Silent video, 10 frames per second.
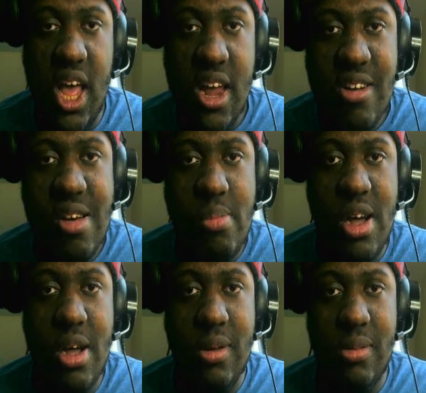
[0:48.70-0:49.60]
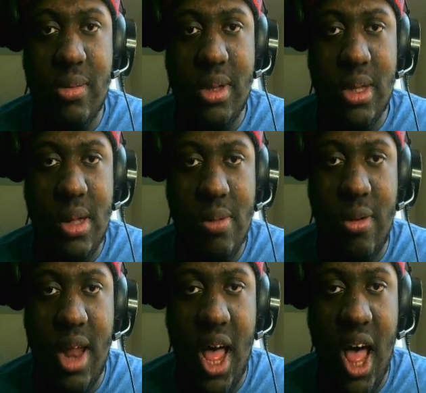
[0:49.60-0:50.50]
know about,
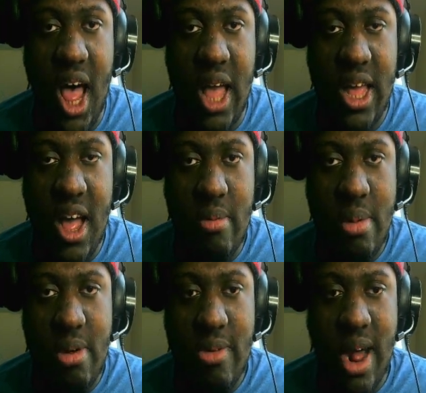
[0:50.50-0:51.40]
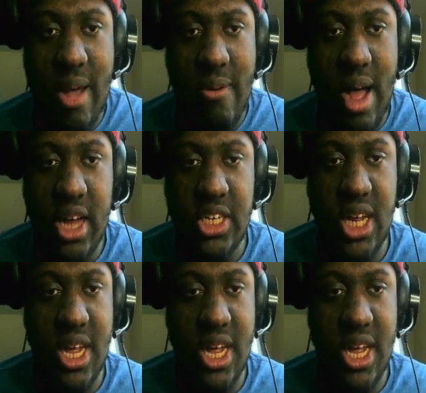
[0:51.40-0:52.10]
uh, y'all remember when I watched,